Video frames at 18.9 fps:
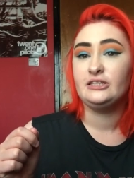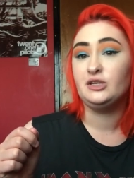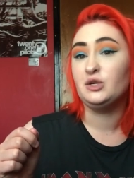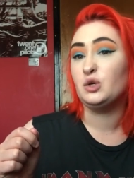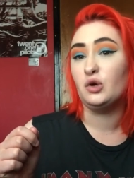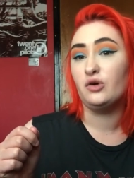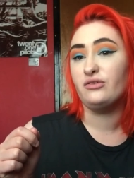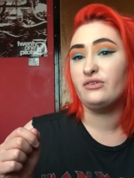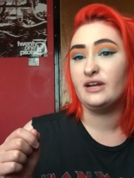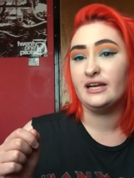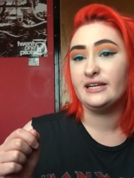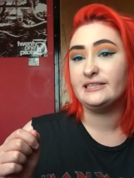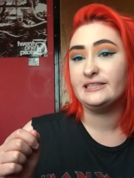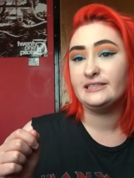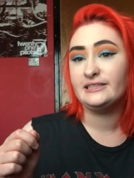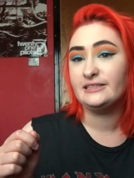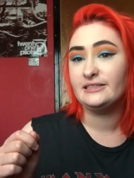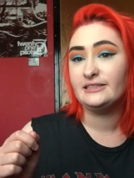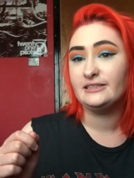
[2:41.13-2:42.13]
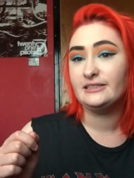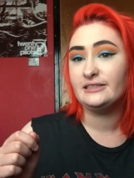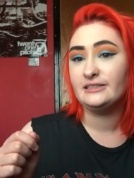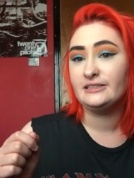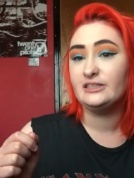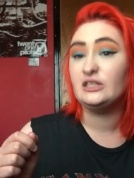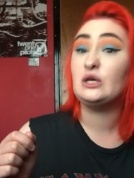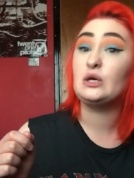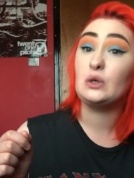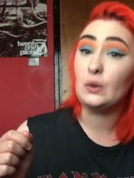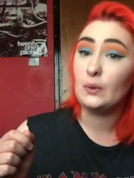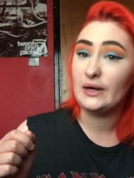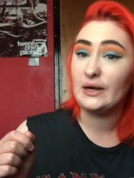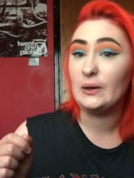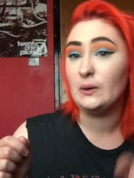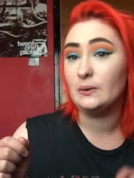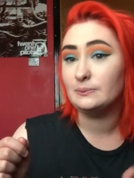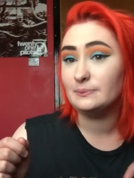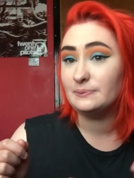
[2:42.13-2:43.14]
you no fly, you're
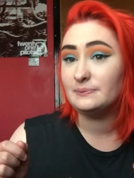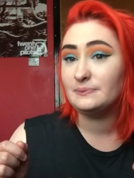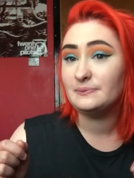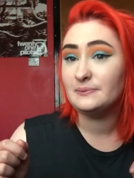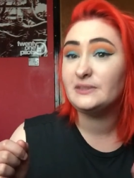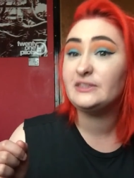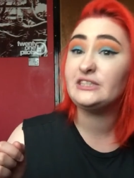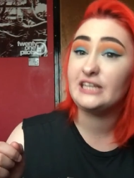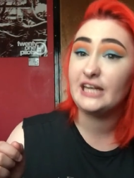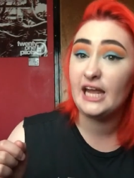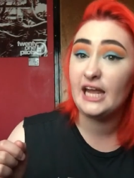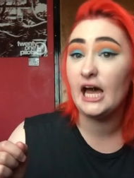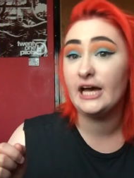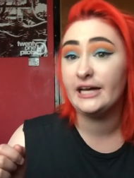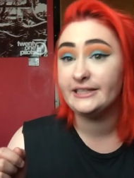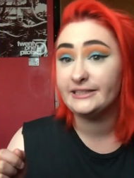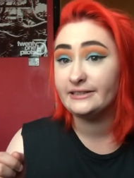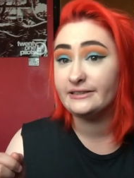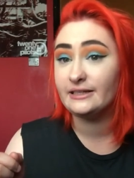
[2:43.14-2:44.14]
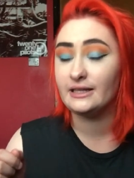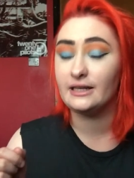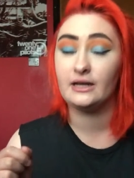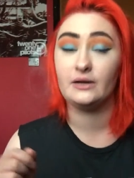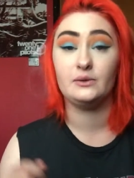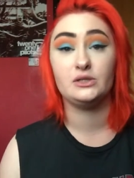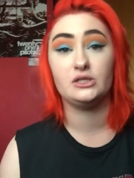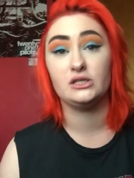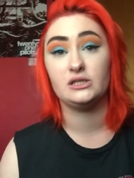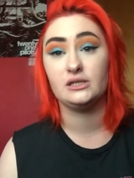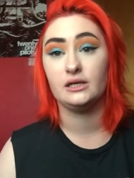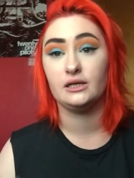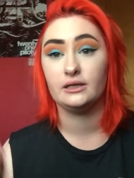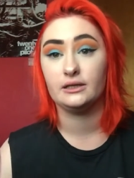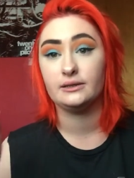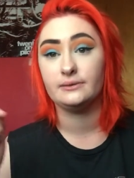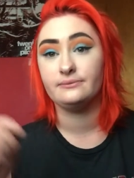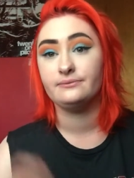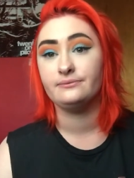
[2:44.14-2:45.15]
going home, see ya. And I was just
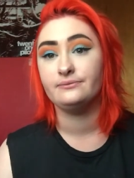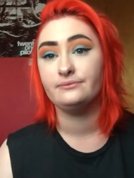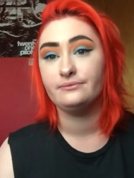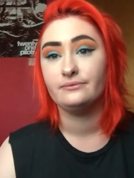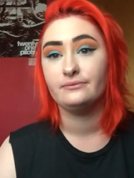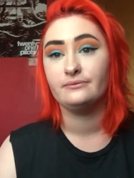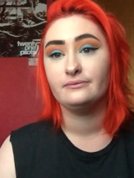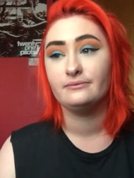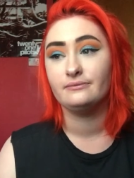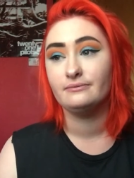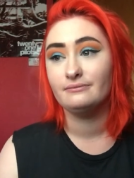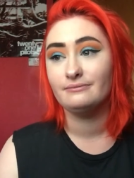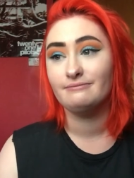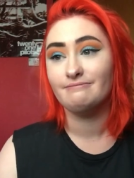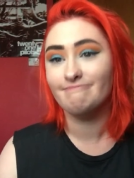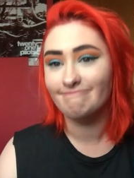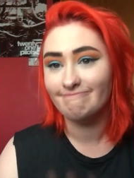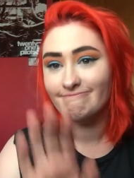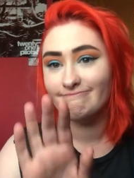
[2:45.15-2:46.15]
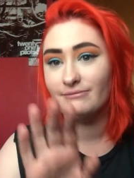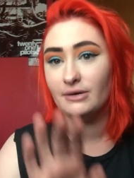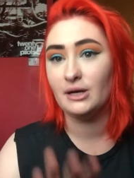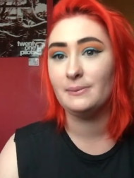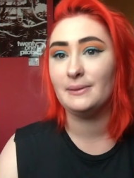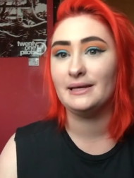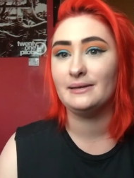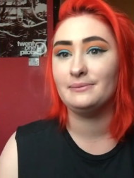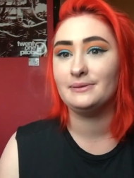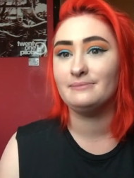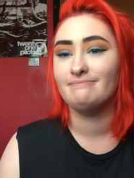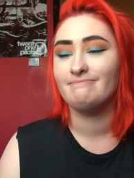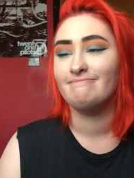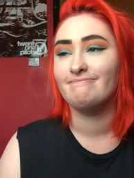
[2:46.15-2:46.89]
like, bye babe.